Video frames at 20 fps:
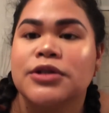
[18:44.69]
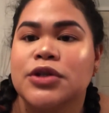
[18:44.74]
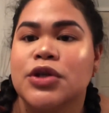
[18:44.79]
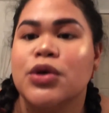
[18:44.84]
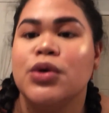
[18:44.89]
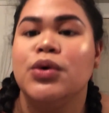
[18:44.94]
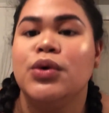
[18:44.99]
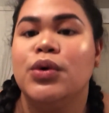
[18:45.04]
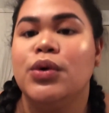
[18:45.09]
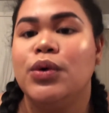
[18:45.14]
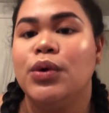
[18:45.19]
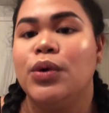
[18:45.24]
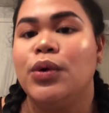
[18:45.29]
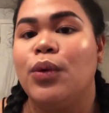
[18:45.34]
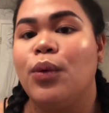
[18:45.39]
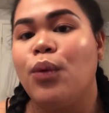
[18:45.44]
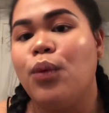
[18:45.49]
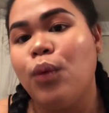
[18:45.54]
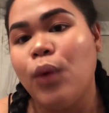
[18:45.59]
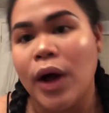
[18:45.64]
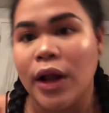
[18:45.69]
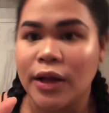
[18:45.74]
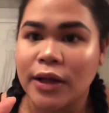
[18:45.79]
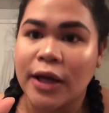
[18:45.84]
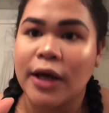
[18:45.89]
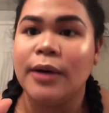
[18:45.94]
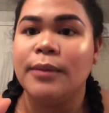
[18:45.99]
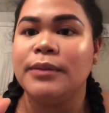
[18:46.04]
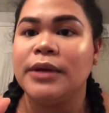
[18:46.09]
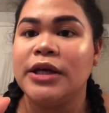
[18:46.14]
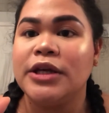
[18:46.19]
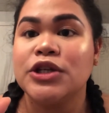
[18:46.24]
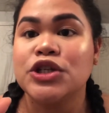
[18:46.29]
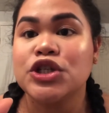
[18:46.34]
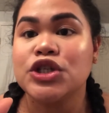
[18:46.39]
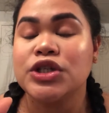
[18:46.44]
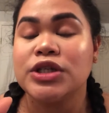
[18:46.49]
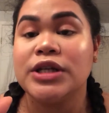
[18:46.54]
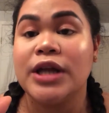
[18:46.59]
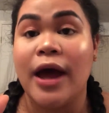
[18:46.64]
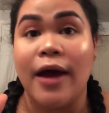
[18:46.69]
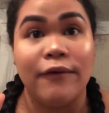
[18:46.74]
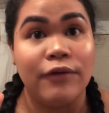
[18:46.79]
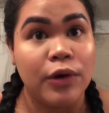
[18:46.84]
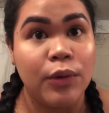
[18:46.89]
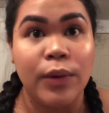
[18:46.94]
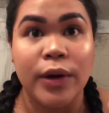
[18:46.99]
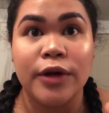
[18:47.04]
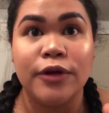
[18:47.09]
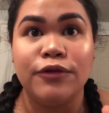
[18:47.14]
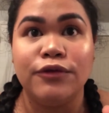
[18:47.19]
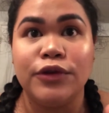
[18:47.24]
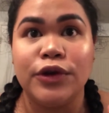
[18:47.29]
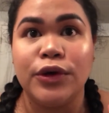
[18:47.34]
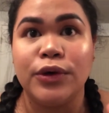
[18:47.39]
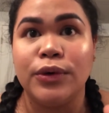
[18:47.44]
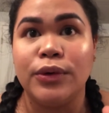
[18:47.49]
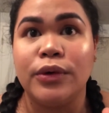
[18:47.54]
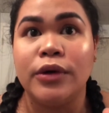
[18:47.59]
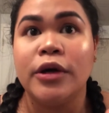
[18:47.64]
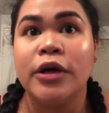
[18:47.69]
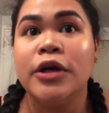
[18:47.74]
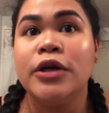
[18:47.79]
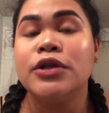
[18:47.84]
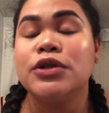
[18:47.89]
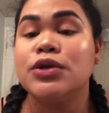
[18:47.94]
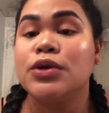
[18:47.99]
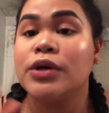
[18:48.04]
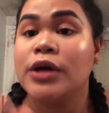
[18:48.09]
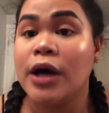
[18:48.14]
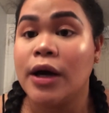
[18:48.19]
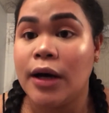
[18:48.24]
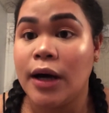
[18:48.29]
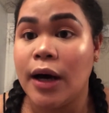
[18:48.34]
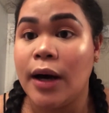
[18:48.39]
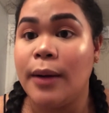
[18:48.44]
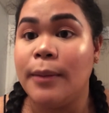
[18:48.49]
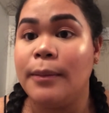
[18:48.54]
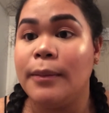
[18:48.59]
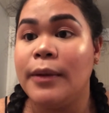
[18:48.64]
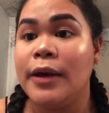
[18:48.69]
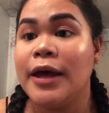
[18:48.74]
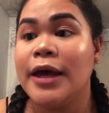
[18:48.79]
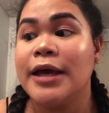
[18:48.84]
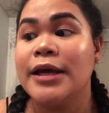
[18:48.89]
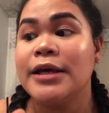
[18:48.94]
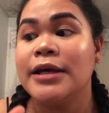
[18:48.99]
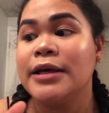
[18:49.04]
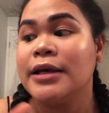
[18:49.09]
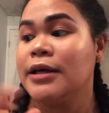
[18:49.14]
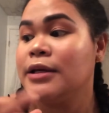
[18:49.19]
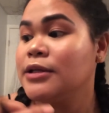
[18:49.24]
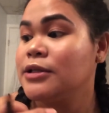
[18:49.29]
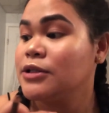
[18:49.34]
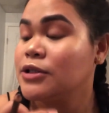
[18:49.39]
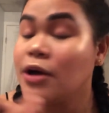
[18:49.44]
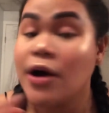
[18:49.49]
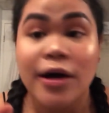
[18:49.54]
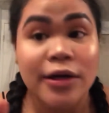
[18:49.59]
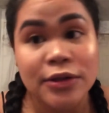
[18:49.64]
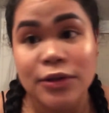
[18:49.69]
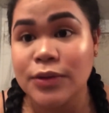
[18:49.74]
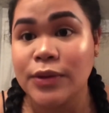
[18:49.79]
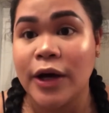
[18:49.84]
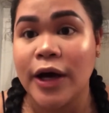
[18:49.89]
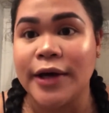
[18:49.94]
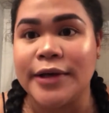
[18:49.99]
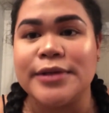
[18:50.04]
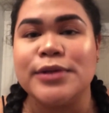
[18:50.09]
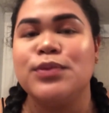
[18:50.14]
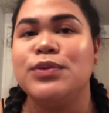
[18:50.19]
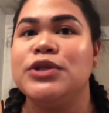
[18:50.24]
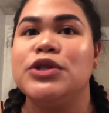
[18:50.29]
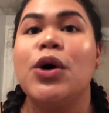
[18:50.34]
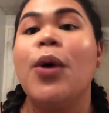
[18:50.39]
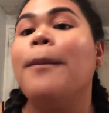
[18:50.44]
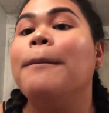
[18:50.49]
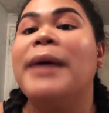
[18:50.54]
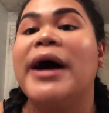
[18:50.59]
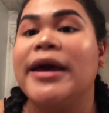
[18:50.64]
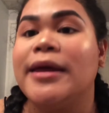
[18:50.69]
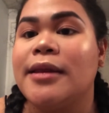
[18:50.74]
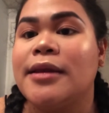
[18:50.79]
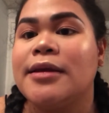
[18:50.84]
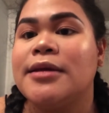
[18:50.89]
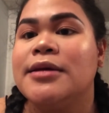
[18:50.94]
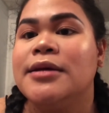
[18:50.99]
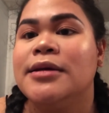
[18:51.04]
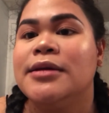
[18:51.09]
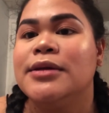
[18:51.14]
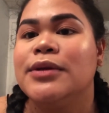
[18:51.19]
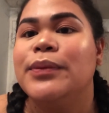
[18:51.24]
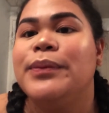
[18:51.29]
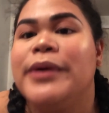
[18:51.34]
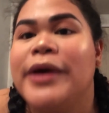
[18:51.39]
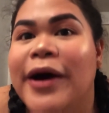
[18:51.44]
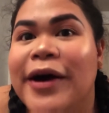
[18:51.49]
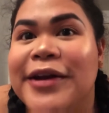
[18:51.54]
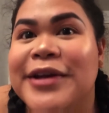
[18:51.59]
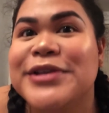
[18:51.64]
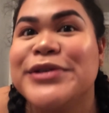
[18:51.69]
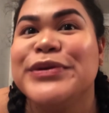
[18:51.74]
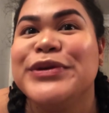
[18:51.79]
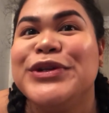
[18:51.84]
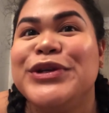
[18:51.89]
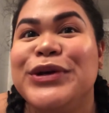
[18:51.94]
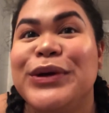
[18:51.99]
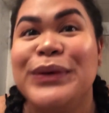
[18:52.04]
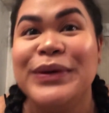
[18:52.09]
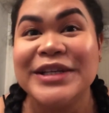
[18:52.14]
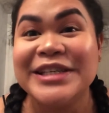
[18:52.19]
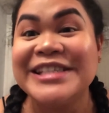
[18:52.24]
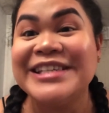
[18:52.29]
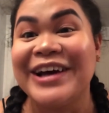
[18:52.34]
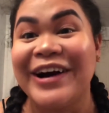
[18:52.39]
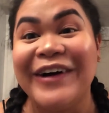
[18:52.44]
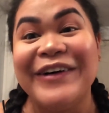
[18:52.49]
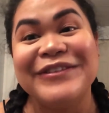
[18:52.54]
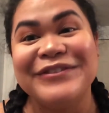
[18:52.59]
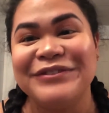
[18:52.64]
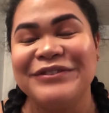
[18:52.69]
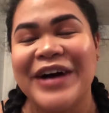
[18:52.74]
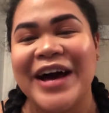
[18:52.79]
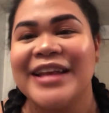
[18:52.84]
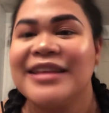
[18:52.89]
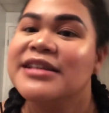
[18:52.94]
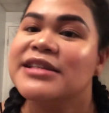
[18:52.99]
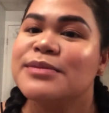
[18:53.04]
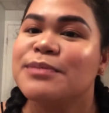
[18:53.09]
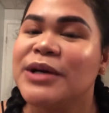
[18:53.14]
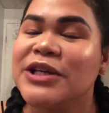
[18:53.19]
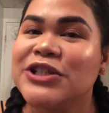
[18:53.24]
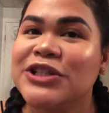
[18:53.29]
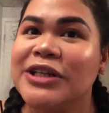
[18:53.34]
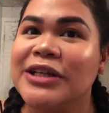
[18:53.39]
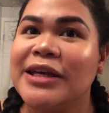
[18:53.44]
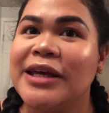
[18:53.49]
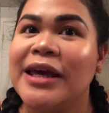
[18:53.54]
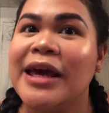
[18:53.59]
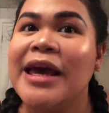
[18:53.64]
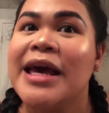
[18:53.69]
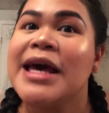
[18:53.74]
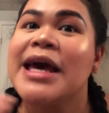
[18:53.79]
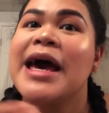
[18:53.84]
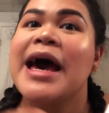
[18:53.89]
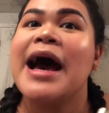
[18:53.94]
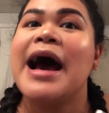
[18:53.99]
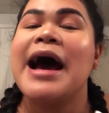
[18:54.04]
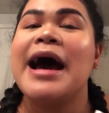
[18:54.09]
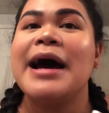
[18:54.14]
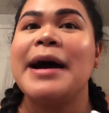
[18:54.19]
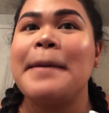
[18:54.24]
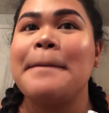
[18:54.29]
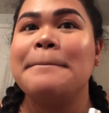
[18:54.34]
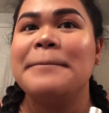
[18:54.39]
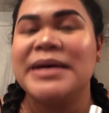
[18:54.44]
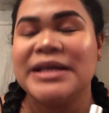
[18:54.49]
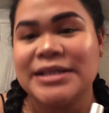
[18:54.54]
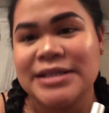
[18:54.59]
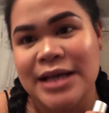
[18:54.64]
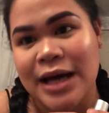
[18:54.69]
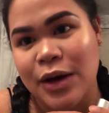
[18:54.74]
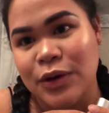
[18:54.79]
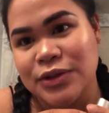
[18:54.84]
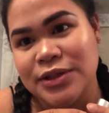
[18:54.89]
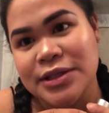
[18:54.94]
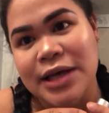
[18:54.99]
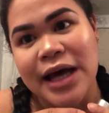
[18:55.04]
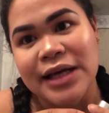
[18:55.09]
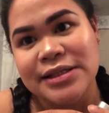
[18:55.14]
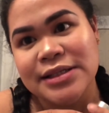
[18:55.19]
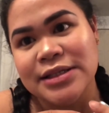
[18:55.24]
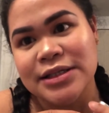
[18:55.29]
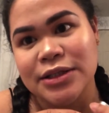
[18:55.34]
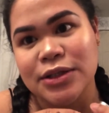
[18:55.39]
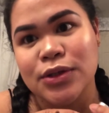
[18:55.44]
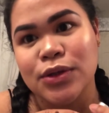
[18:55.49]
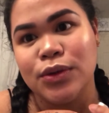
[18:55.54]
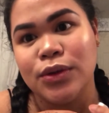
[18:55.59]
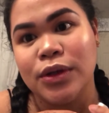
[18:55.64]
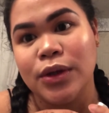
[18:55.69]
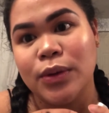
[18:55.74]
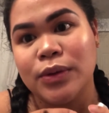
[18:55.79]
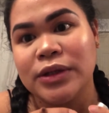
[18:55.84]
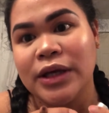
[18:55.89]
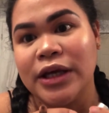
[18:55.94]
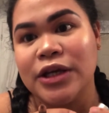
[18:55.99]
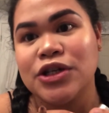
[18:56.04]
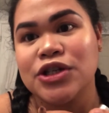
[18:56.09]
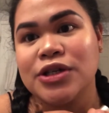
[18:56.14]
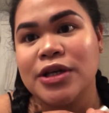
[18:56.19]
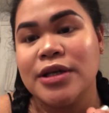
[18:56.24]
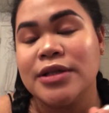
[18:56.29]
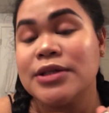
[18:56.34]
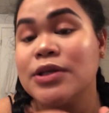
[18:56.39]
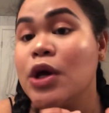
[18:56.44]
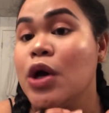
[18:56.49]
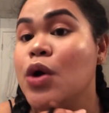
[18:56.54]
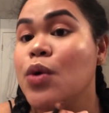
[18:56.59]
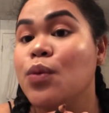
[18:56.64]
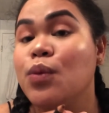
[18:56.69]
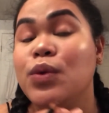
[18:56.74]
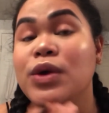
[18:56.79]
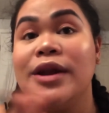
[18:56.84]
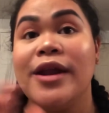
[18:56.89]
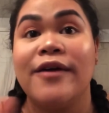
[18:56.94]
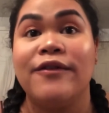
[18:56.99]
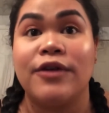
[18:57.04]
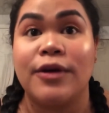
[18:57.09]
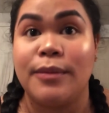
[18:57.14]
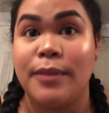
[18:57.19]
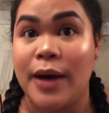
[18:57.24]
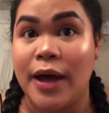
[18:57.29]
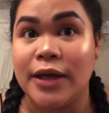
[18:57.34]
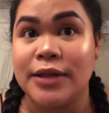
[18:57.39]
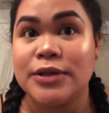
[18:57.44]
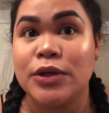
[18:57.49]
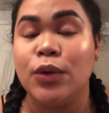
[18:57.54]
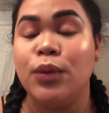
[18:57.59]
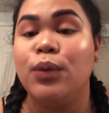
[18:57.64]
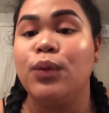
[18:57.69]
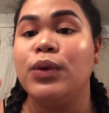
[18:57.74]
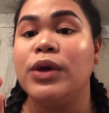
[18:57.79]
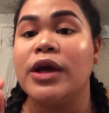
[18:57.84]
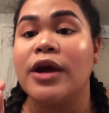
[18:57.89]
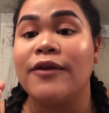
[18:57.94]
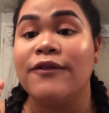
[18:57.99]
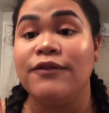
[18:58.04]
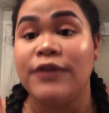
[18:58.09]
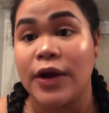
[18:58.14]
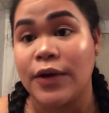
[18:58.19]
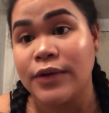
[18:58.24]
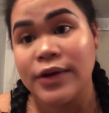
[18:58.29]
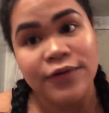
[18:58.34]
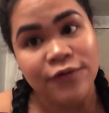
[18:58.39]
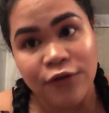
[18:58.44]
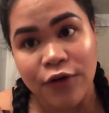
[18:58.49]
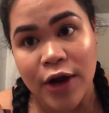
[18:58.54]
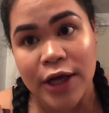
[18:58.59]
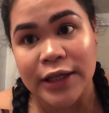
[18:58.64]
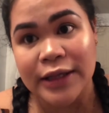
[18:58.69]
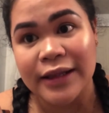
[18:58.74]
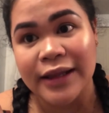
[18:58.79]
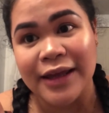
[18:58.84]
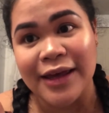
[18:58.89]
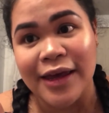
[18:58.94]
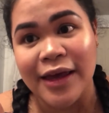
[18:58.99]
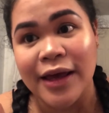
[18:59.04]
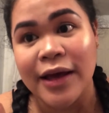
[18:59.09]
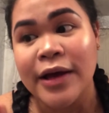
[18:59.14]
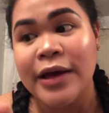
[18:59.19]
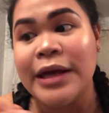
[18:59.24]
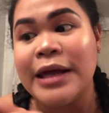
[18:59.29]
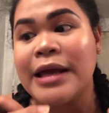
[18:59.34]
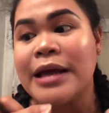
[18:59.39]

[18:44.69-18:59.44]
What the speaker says: to welcome each and every one of you to come talk to us. We don't bite, to be honest with you. We don't bite, especially at Midtown Saskatoon locations. We never bite. We are very friendly.